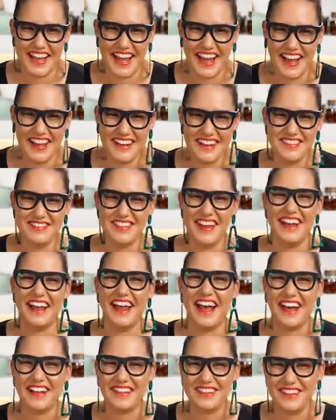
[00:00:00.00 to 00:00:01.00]
out about
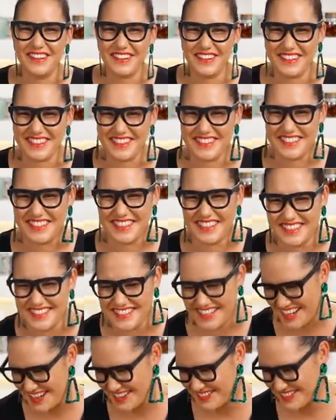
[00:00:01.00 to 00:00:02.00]
how long it's going
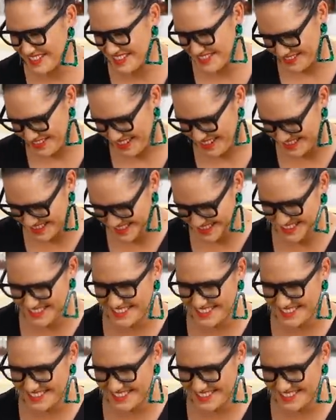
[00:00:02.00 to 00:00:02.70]
to take for this pasta to